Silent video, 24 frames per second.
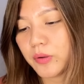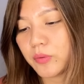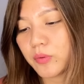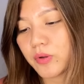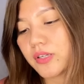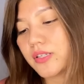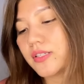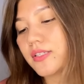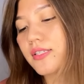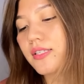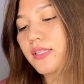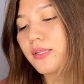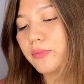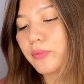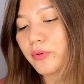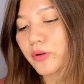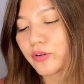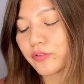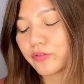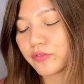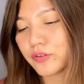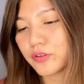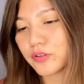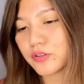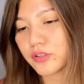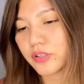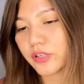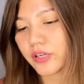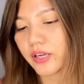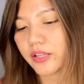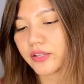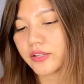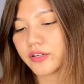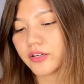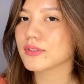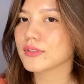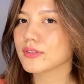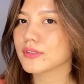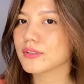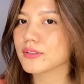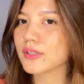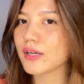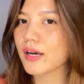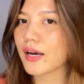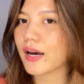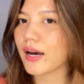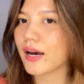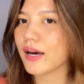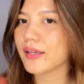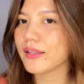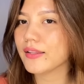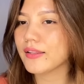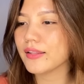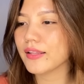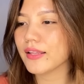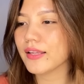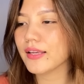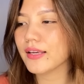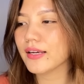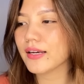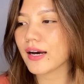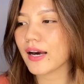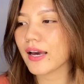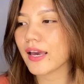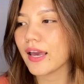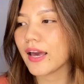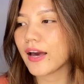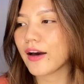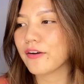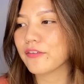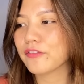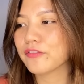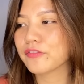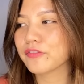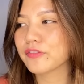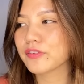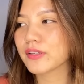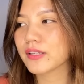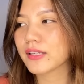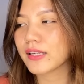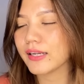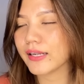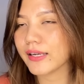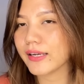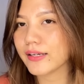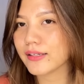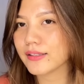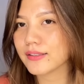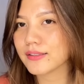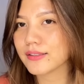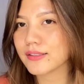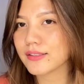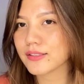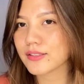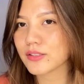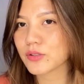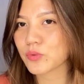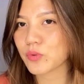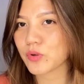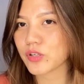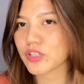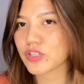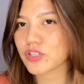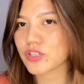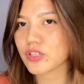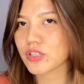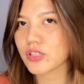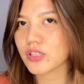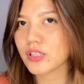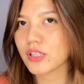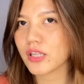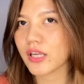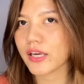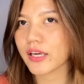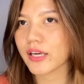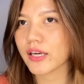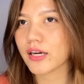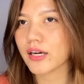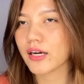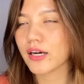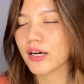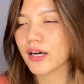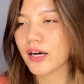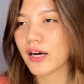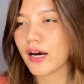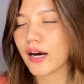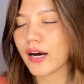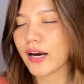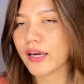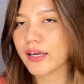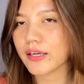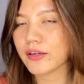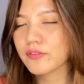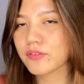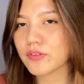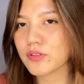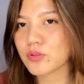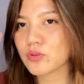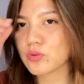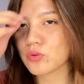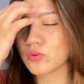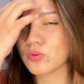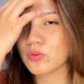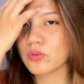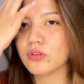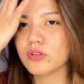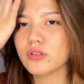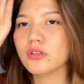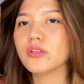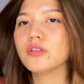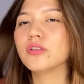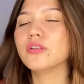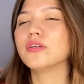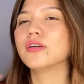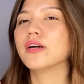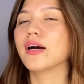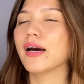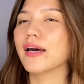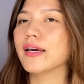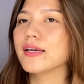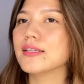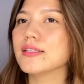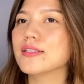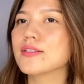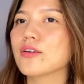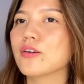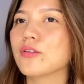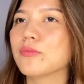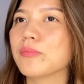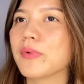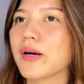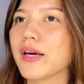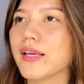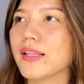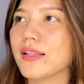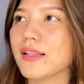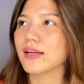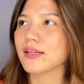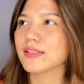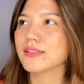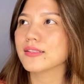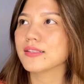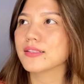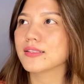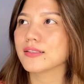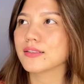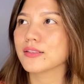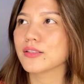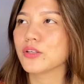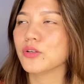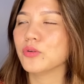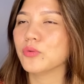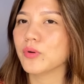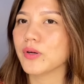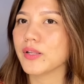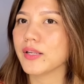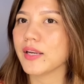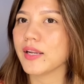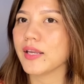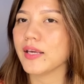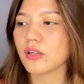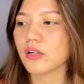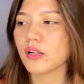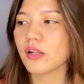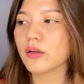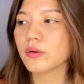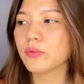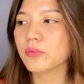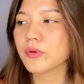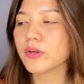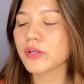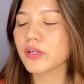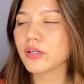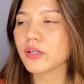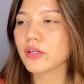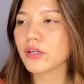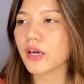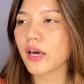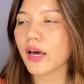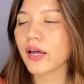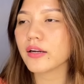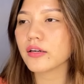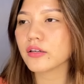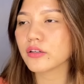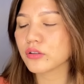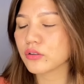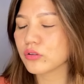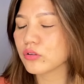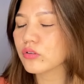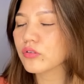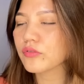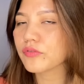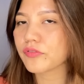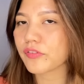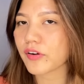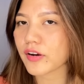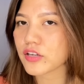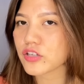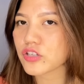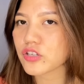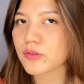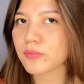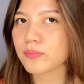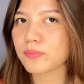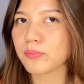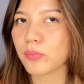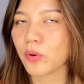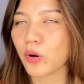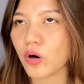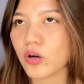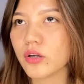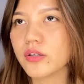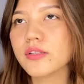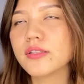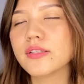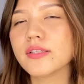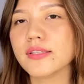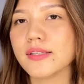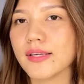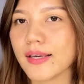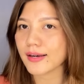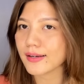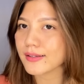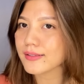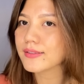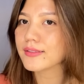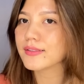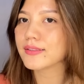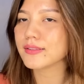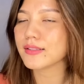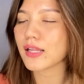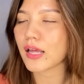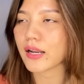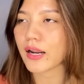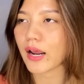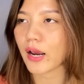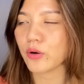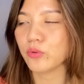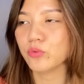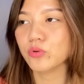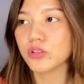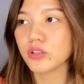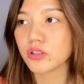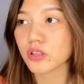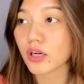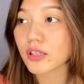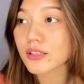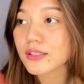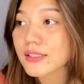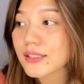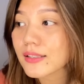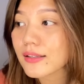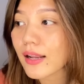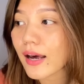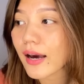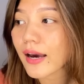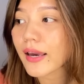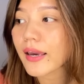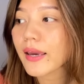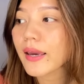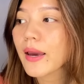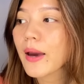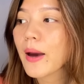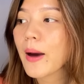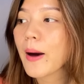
Want to see both of you together. I think I have cleared this question. Like, I even told you guys on my last Q&A, like, we had a good friendship bond, yes, that I will not deny.